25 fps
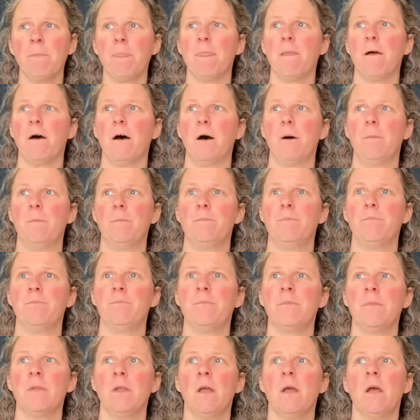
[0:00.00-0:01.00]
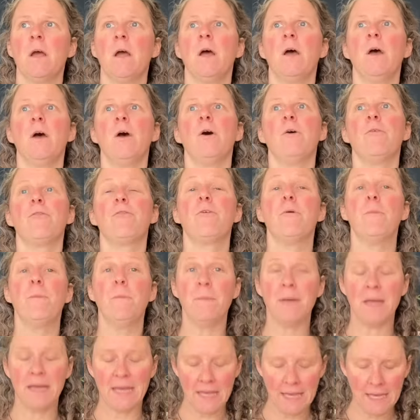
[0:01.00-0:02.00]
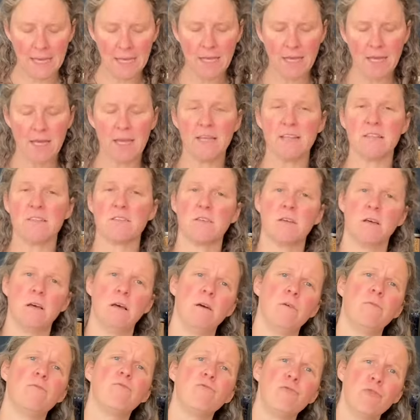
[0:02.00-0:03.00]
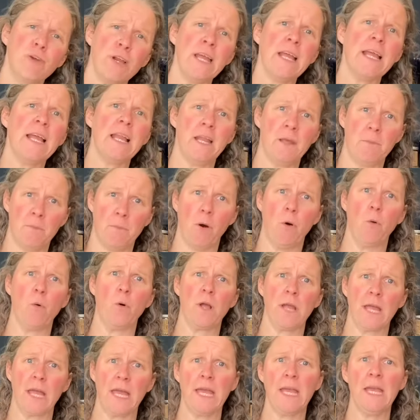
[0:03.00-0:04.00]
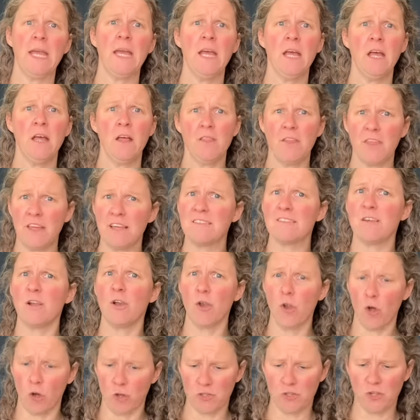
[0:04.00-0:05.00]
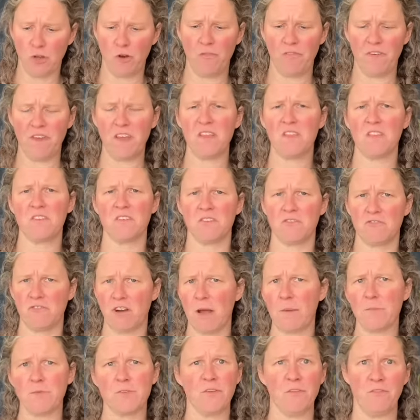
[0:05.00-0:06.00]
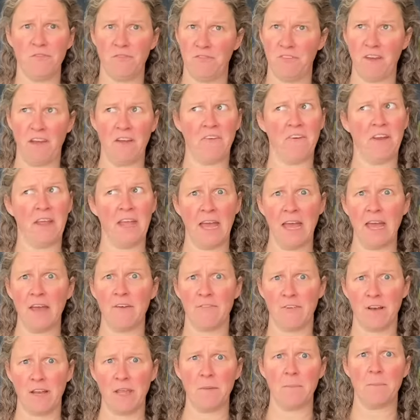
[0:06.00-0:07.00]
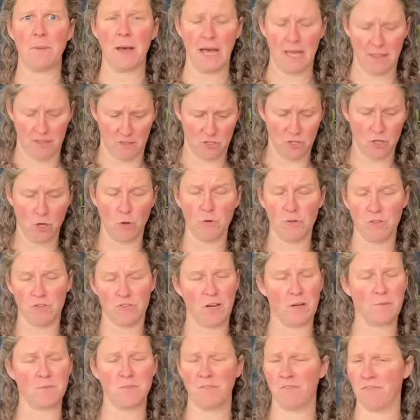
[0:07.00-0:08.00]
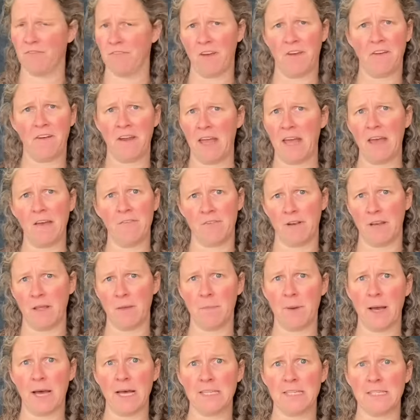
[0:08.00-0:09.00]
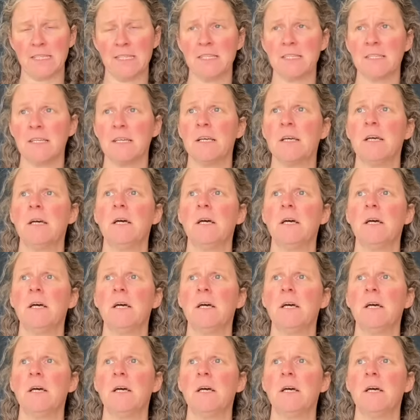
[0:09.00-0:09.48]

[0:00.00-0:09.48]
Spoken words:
For me, it's really bulky. There's a lot of it. The straps are very heavily padded. The shoulder straps are very heavily padded.